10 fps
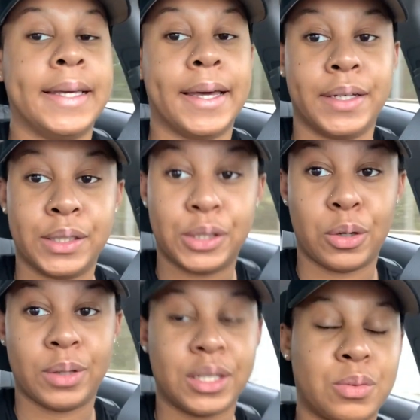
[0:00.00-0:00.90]
yeah,
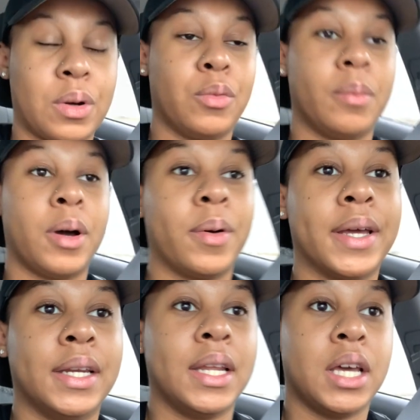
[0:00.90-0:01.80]
so that's where I'm on my
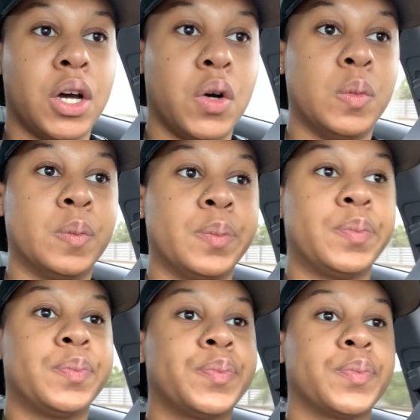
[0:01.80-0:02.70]
way now.
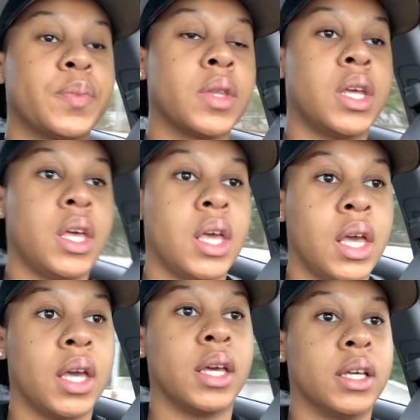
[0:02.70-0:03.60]

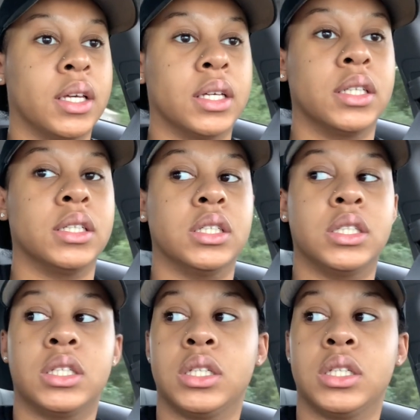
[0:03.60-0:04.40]
And